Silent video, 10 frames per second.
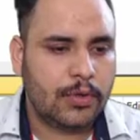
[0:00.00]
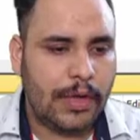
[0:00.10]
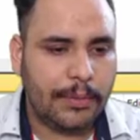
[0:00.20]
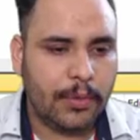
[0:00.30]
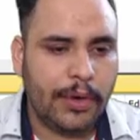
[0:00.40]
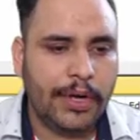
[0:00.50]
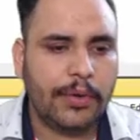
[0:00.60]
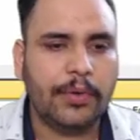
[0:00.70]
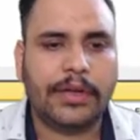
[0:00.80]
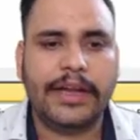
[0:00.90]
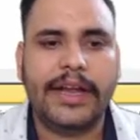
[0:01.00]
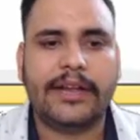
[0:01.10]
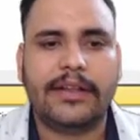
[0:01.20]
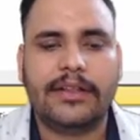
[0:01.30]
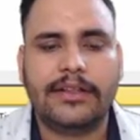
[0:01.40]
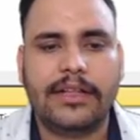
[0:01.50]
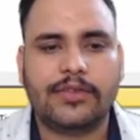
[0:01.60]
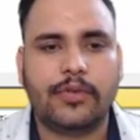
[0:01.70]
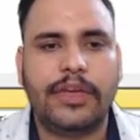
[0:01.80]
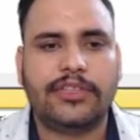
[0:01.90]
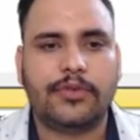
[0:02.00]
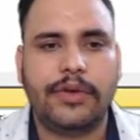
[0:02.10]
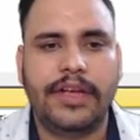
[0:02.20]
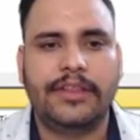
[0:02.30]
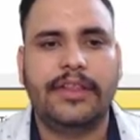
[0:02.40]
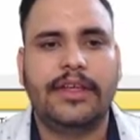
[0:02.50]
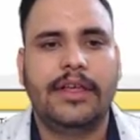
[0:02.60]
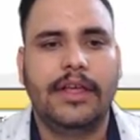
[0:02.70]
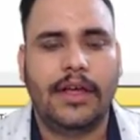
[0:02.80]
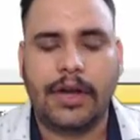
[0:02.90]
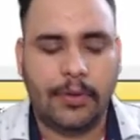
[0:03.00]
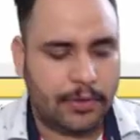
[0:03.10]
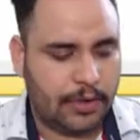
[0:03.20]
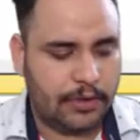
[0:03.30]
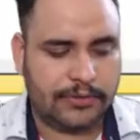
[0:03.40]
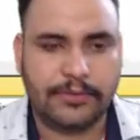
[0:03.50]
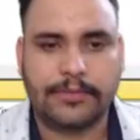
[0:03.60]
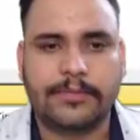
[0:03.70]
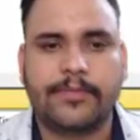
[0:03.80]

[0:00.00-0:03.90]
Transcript: So I am going to connect the switch with router also.